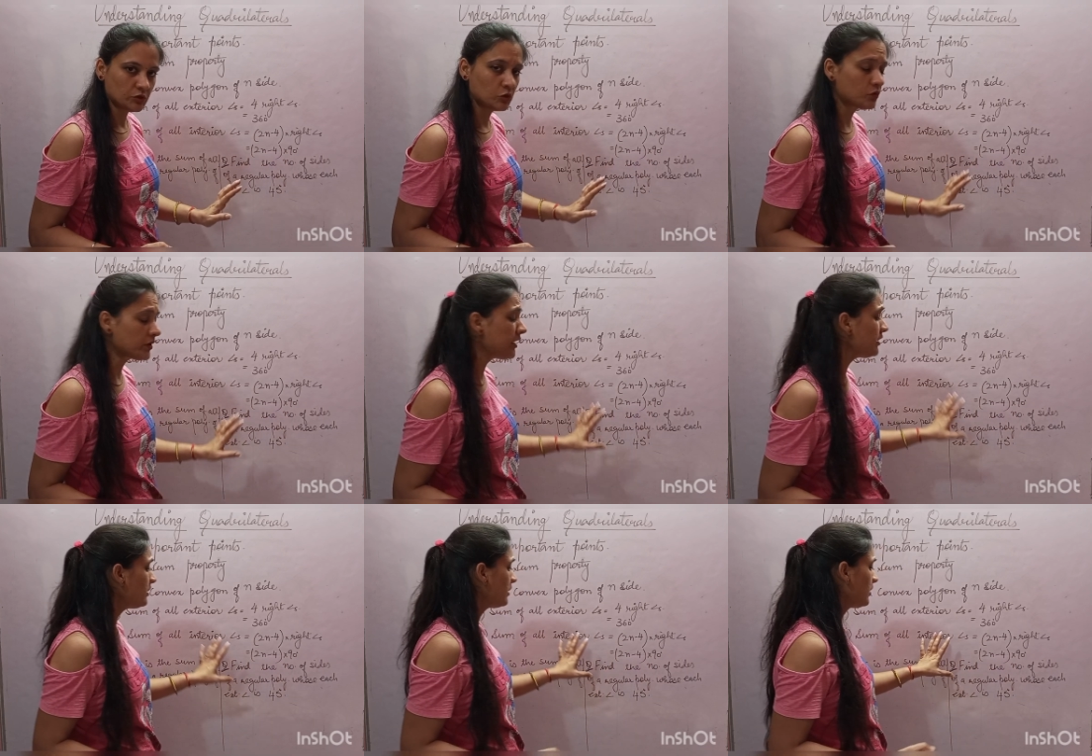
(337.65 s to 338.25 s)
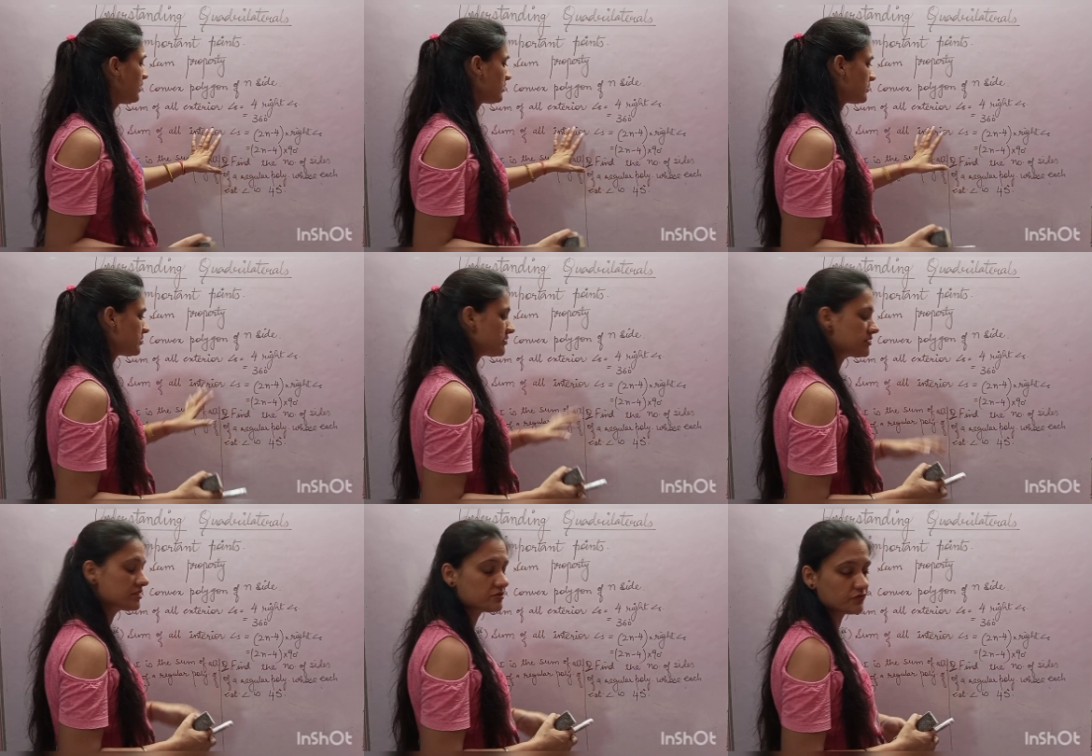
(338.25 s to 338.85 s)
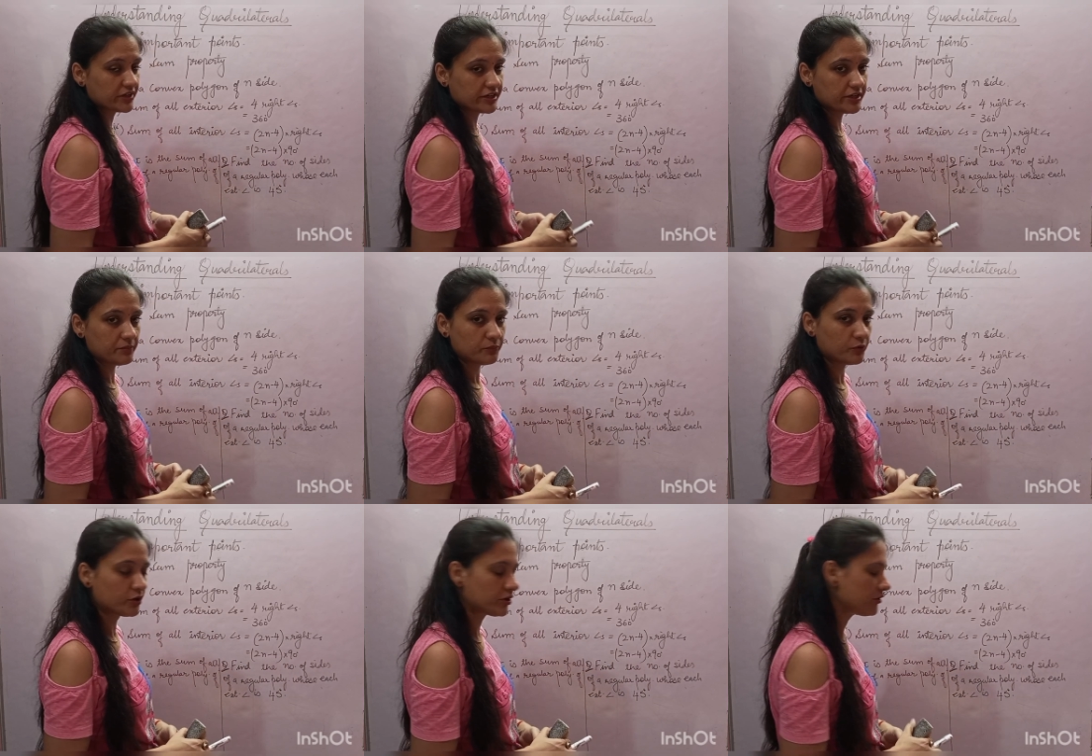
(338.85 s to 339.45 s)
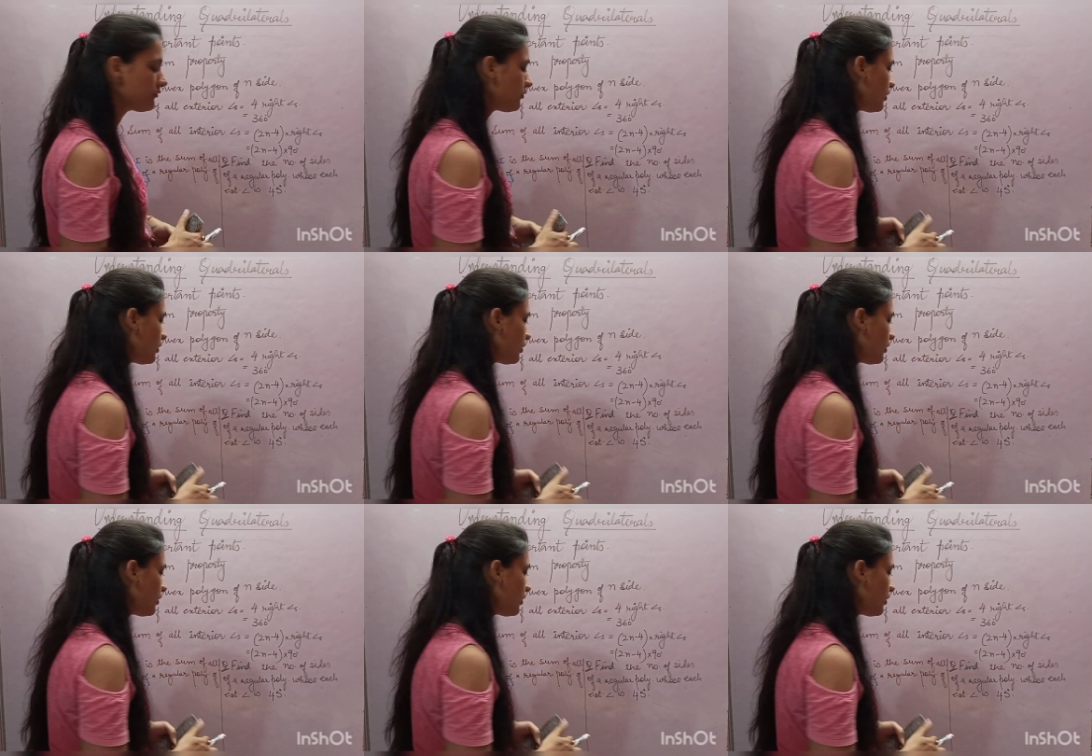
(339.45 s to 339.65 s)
Okay, this is very important